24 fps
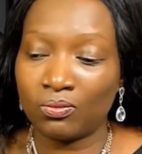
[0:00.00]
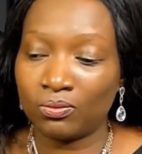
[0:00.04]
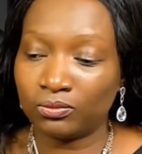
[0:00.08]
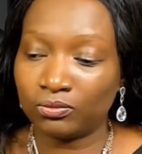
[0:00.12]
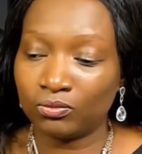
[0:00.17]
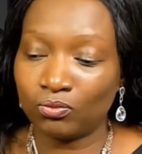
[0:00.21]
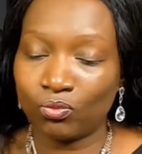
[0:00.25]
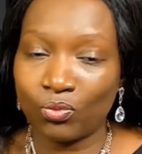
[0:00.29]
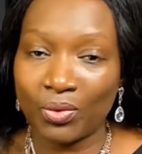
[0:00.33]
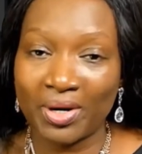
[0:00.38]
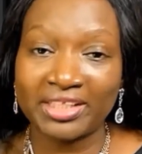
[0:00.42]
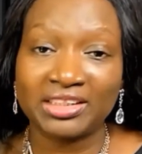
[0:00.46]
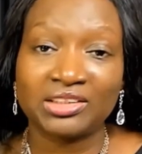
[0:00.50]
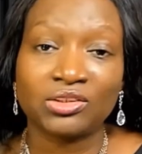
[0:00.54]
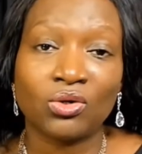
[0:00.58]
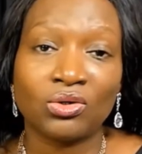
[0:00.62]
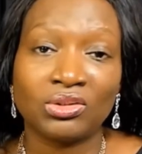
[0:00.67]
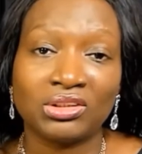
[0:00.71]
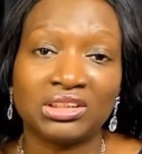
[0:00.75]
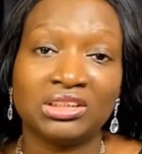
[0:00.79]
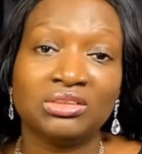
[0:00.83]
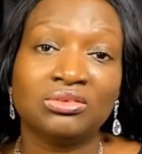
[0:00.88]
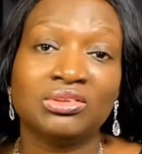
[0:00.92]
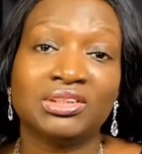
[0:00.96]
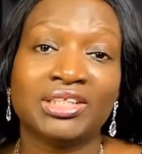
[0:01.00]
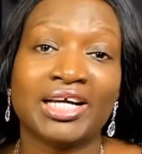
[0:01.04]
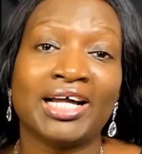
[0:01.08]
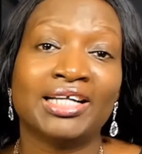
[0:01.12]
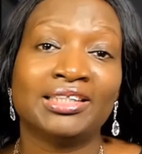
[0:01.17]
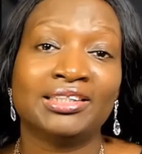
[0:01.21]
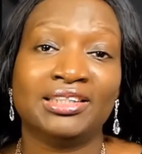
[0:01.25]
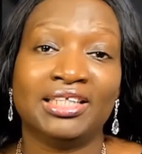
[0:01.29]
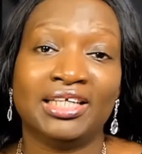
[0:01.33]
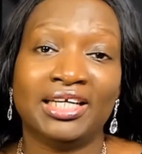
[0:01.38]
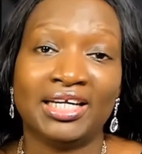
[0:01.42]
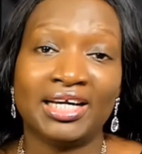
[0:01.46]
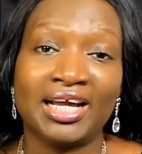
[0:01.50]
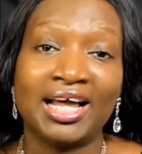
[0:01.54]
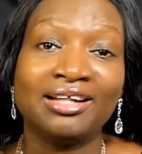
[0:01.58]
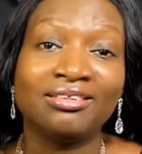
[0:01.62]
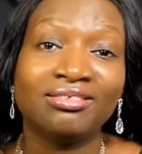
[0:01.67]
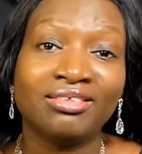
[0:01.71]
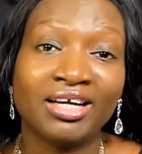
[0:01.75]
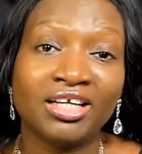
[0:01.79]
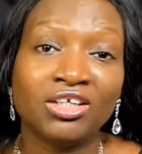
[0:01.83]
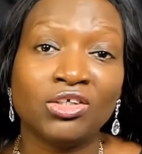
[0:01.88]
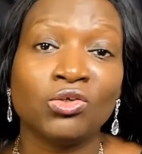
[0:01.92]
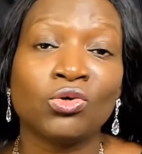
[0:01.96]
Wait until that day, and
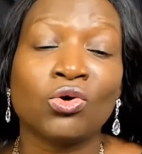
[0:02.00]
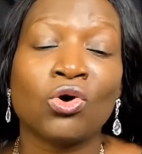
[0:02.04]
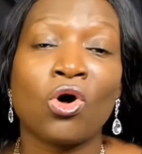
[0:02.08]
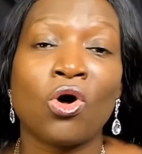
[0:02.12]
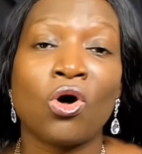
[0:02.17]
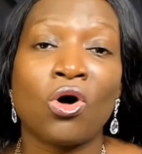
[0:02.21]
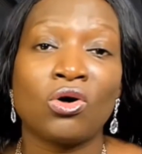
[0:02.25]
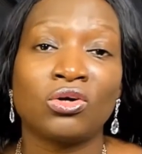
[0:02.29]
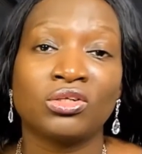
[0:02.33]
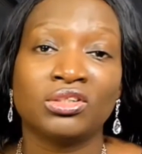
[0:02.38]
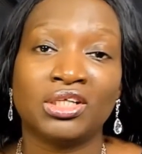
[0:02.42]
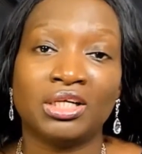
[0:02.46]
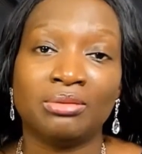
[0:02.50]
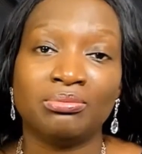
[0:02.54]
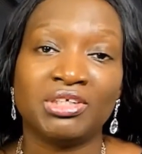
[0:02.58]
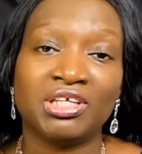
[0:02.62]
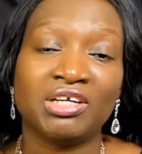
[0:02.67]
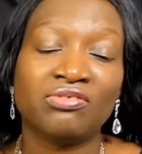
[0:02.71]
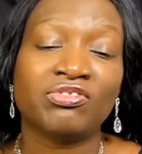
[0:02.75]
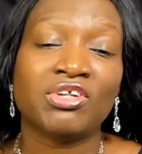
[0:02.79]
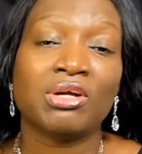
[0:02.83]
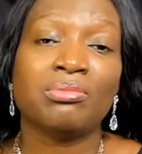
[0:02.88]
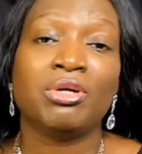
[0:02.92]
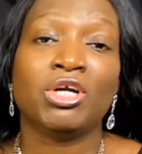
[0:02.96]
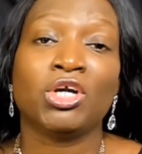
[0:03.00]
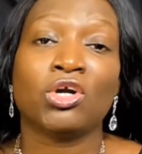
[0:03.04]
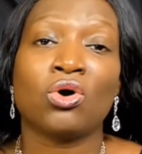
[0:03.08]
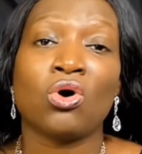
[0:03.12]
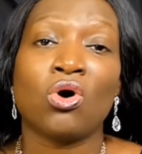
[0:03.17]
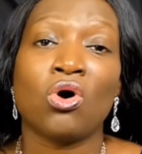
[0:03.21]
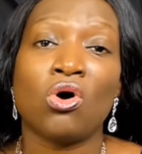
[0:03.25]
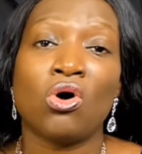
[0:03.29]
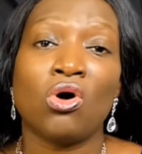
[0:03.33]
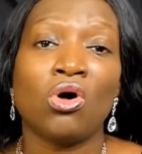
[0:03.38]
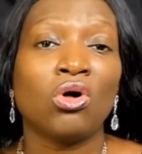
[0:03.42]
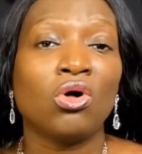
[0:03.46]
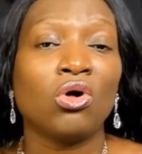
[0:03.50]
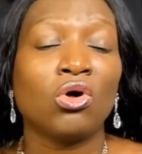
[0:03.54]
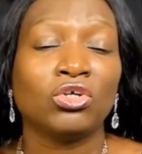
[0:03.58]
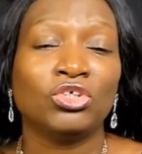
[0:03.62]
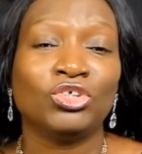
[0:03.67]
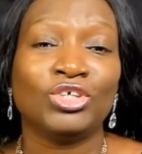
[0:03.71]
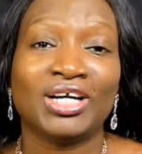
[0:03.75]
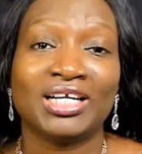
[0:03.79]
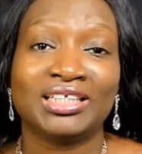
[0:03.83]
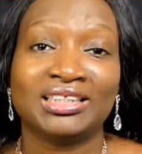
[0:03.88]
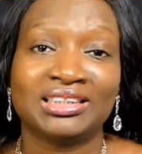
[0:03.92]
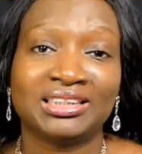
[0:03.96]
then you call them, give them a call, or
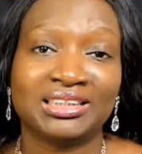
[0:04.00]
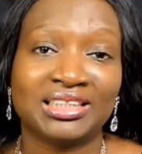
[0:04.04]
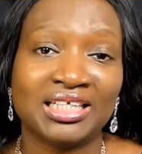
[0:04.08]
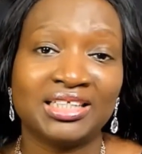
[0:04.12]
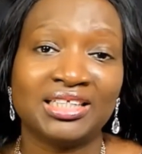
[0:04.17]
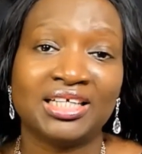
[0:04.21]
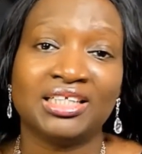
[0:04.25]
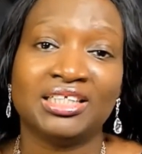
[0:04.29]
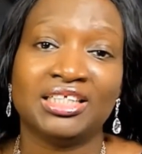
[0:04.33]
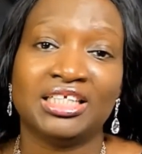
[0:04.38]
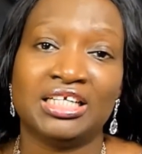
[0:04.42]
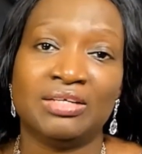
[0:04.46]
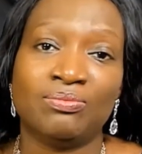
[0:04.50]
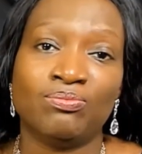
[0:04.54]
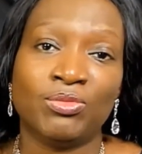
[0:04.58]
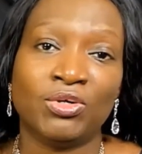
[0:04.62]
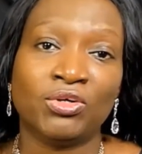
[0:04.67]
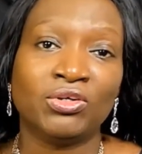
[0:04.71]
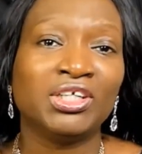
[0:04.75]
you can send an email.